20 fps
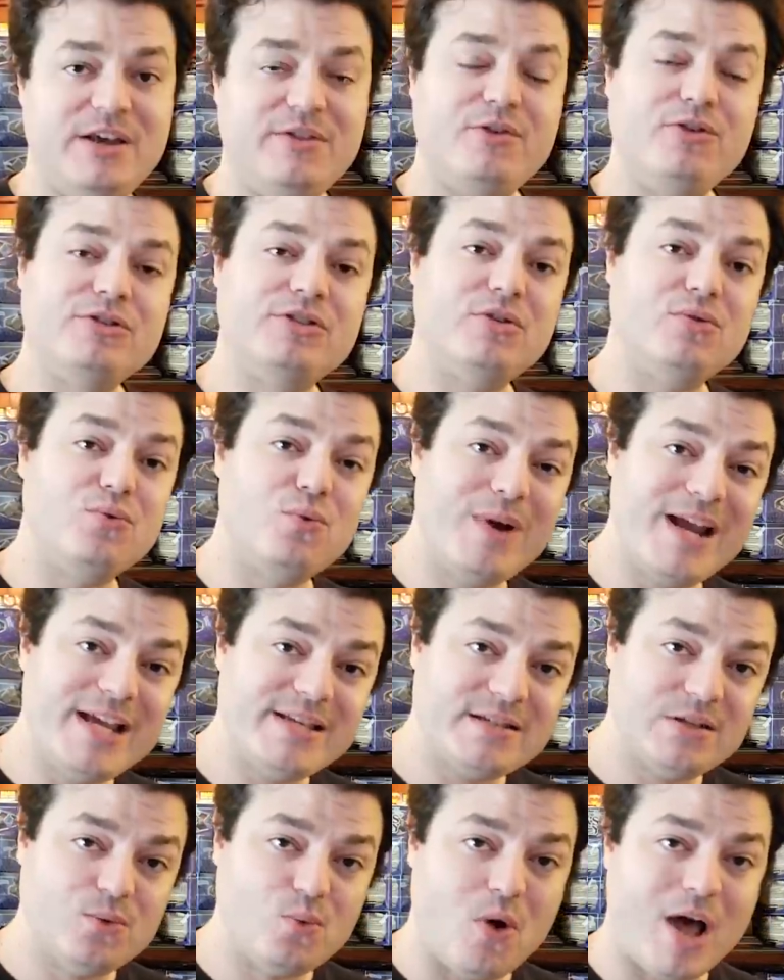There's a
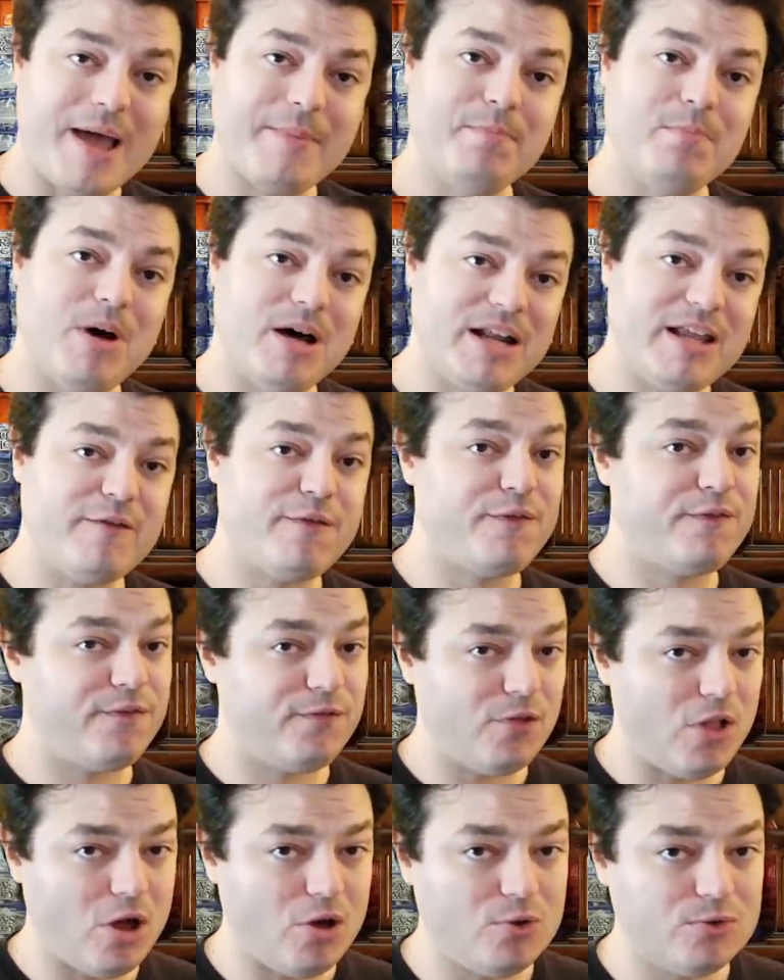reason why money
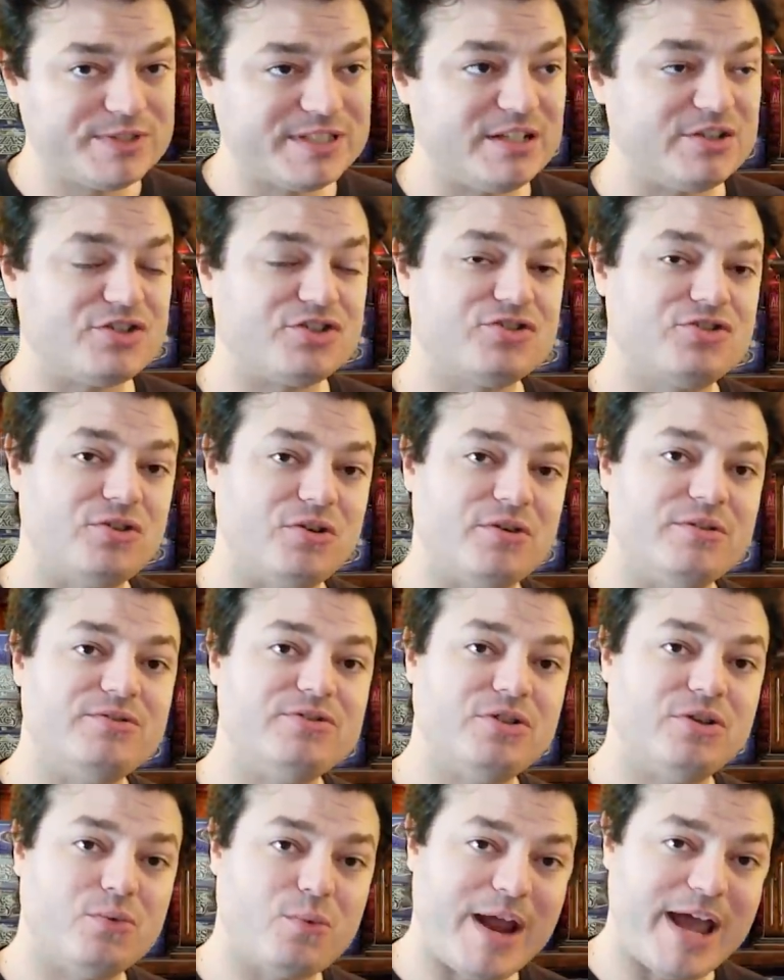flows in a certain
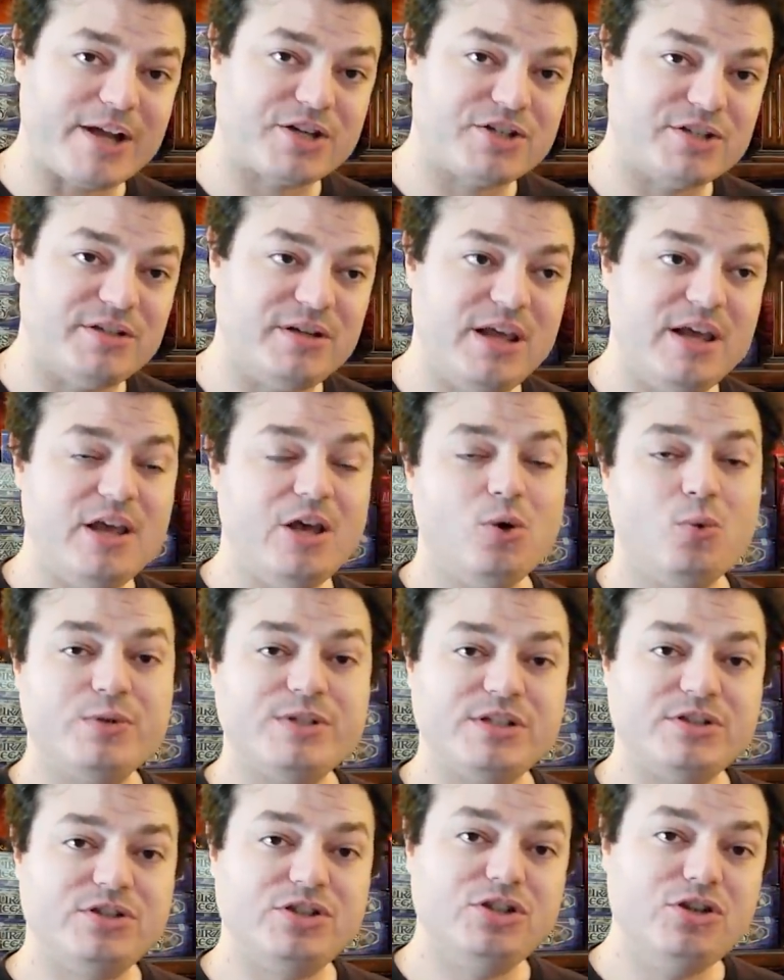direction, which
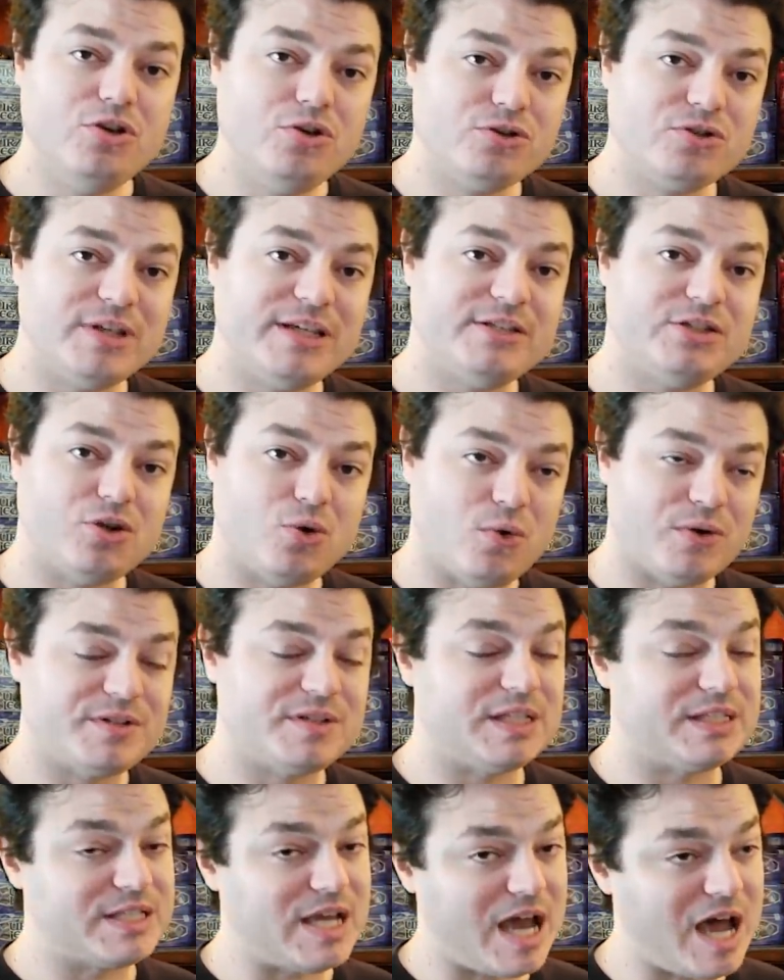is usually towards
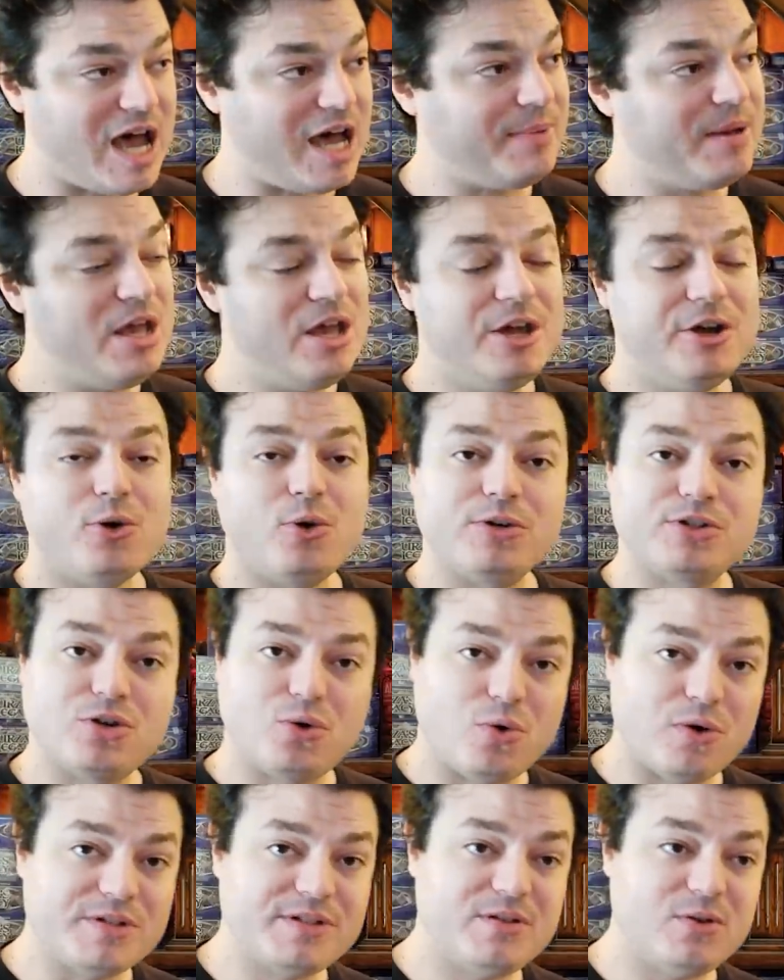the top or
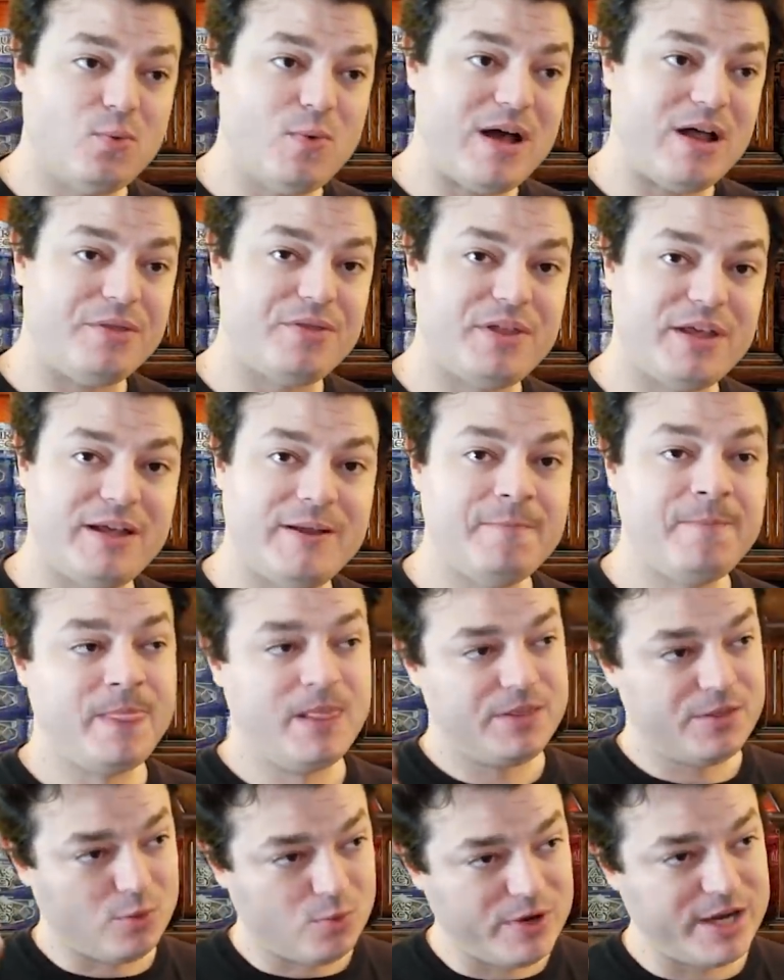towards the wealthy.
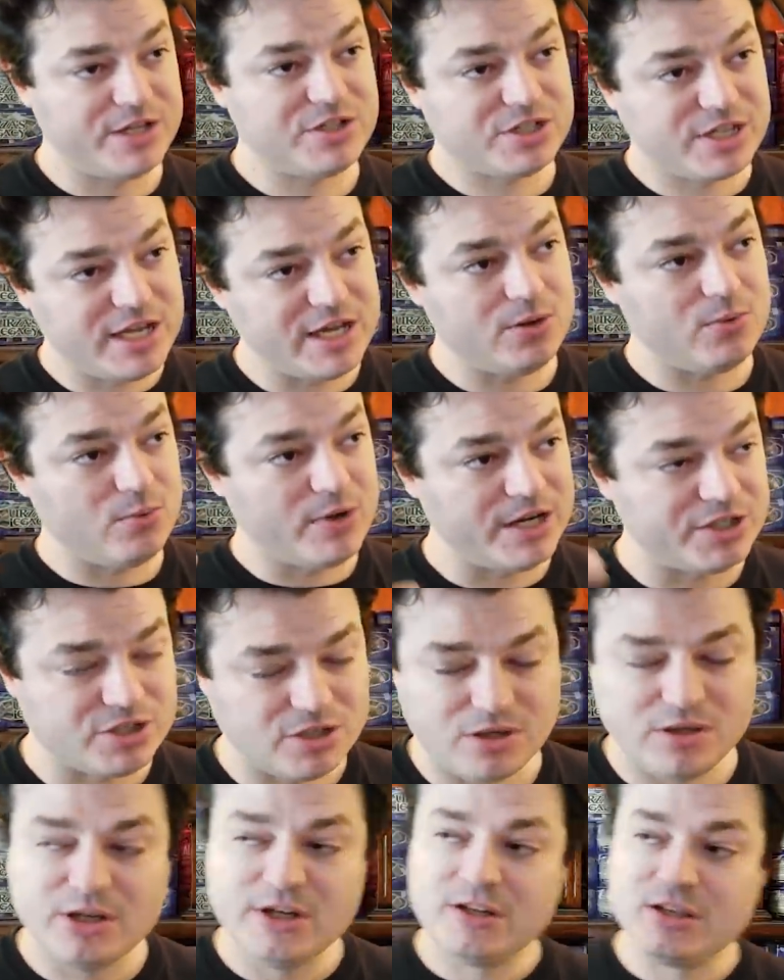The rich get
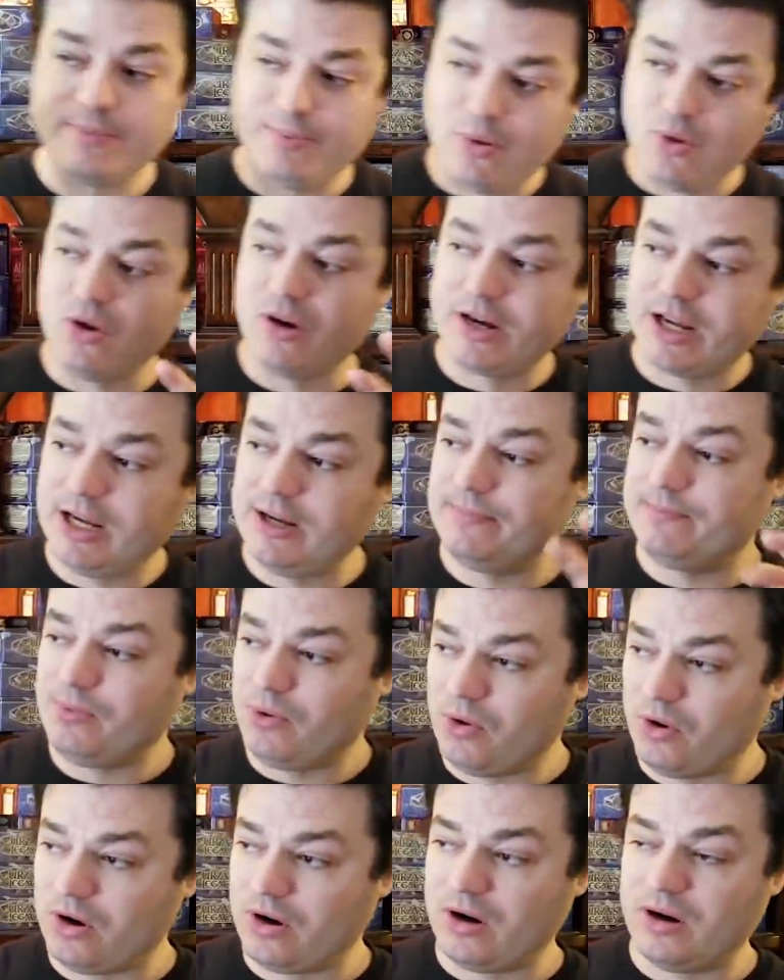richer, the poor get
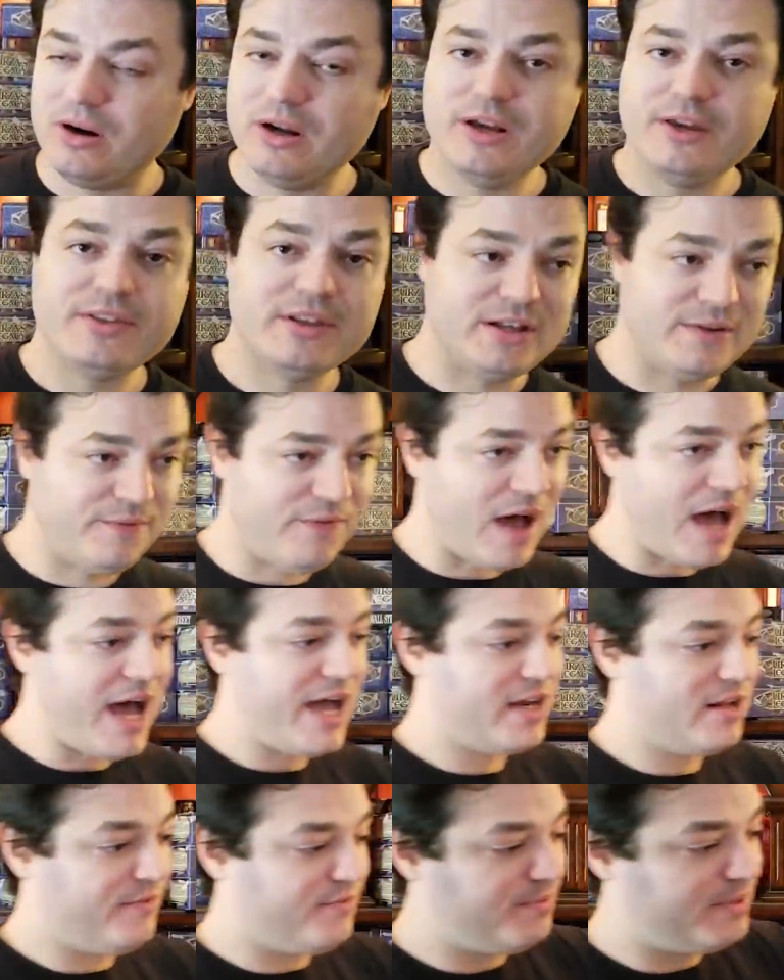poorer, the
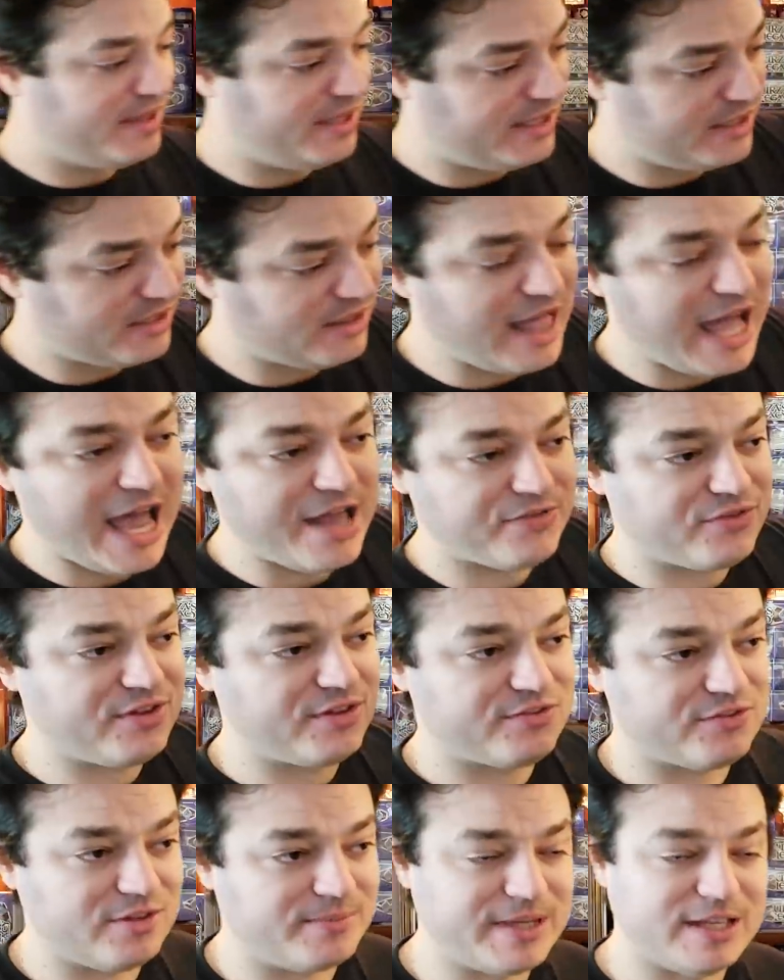divide of the class
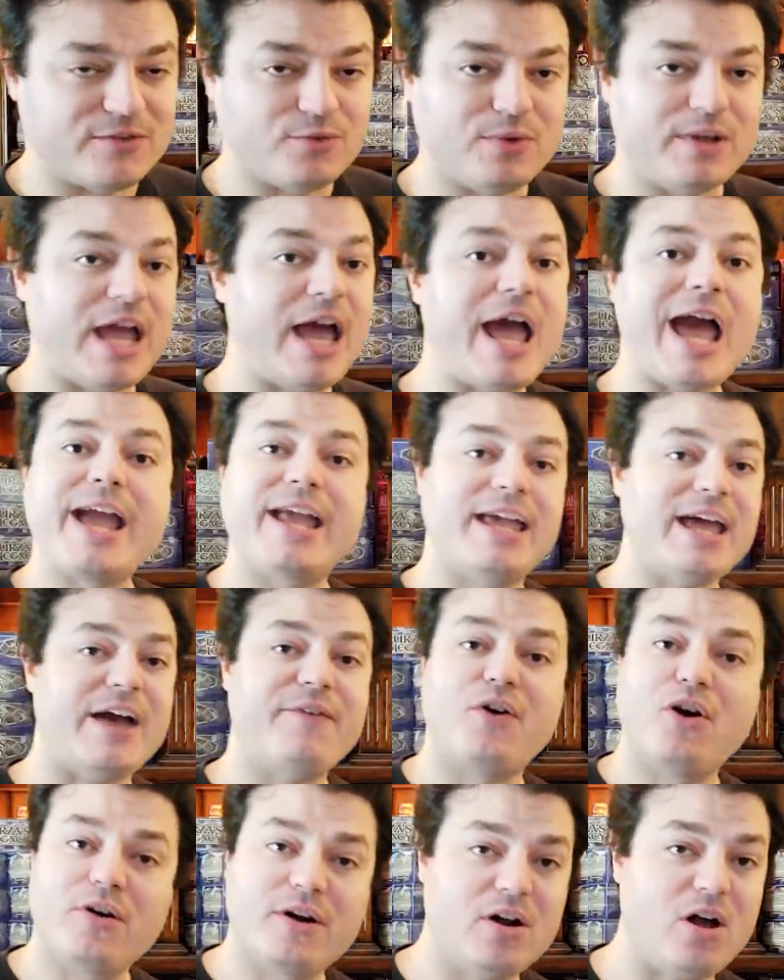system gets... I've
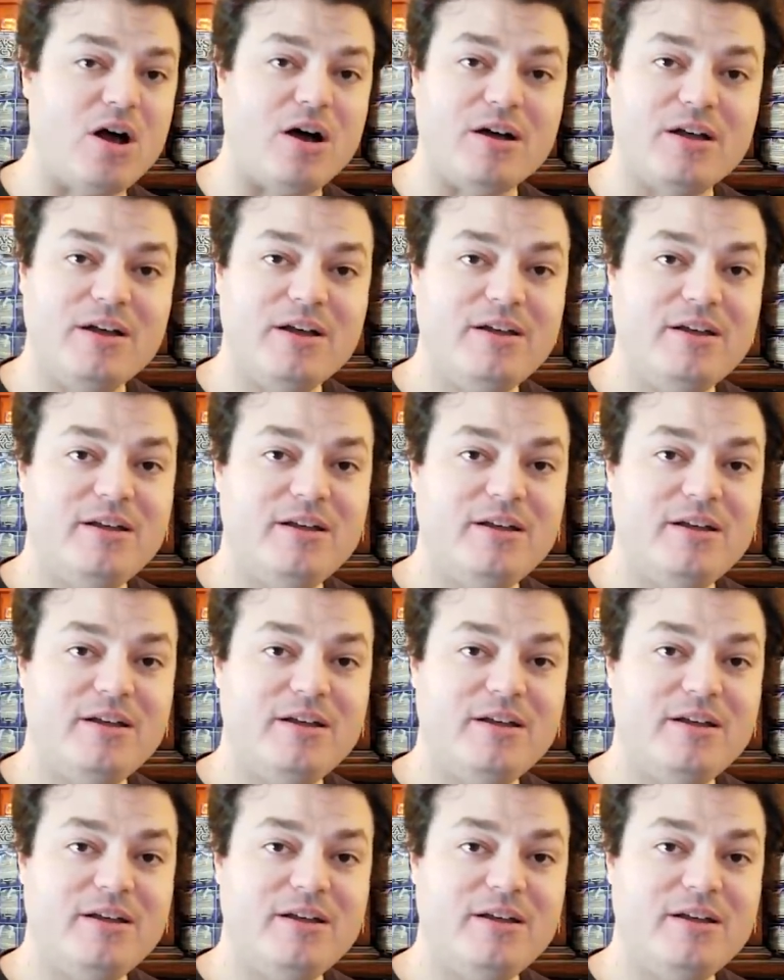heard it all.